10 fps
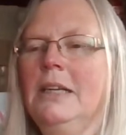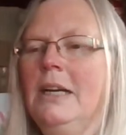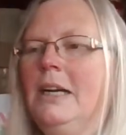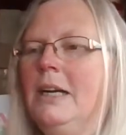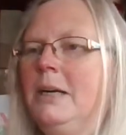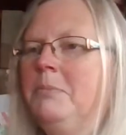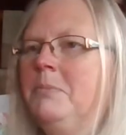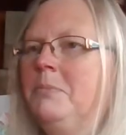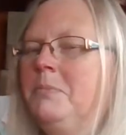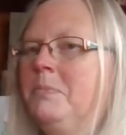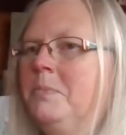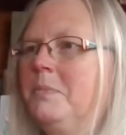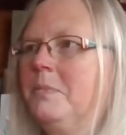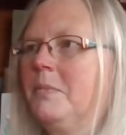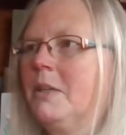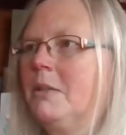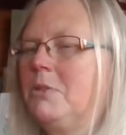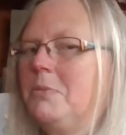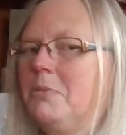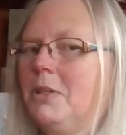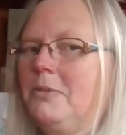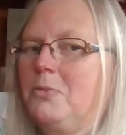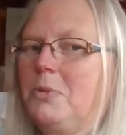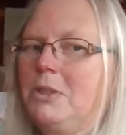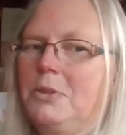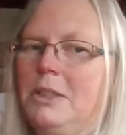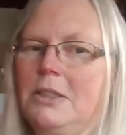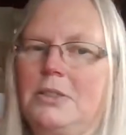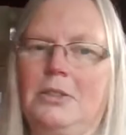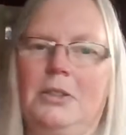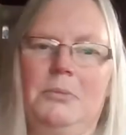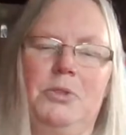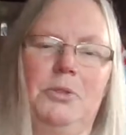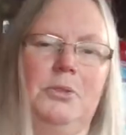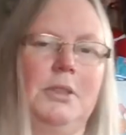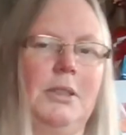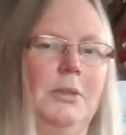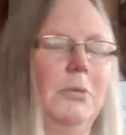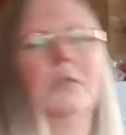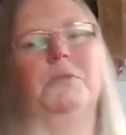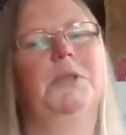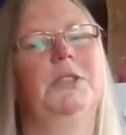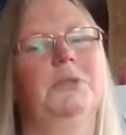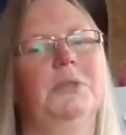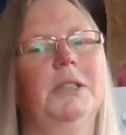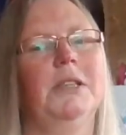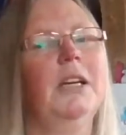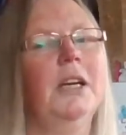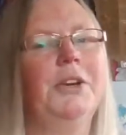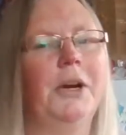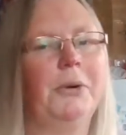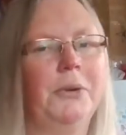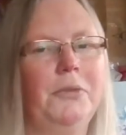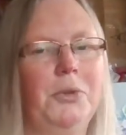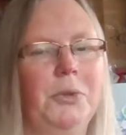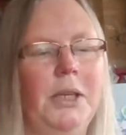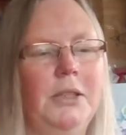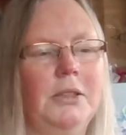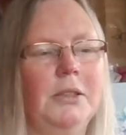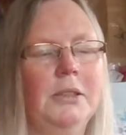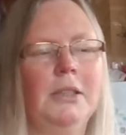But you might have to wait till next time to see what I've been doing. No, I'll give you a hint.